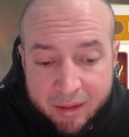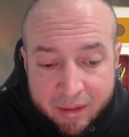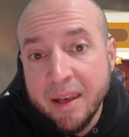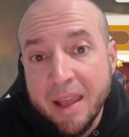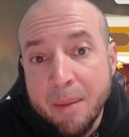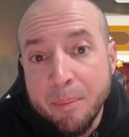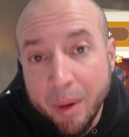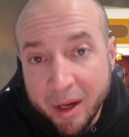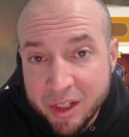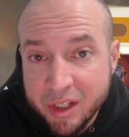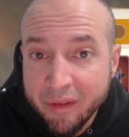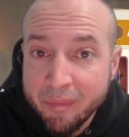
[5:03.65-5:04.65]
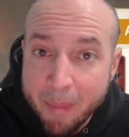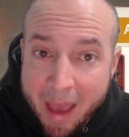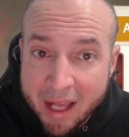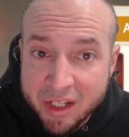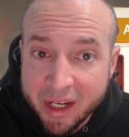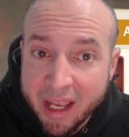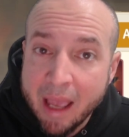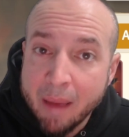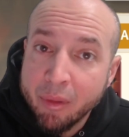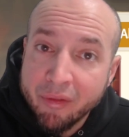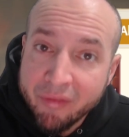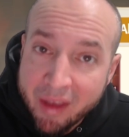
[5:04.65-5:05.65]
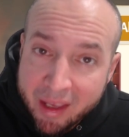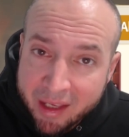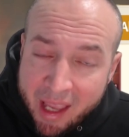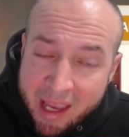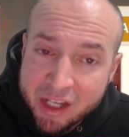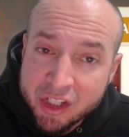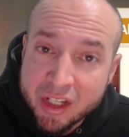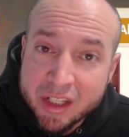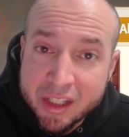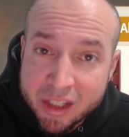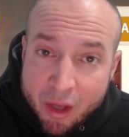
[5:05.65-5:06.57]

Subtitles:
and a bunch of magic amplification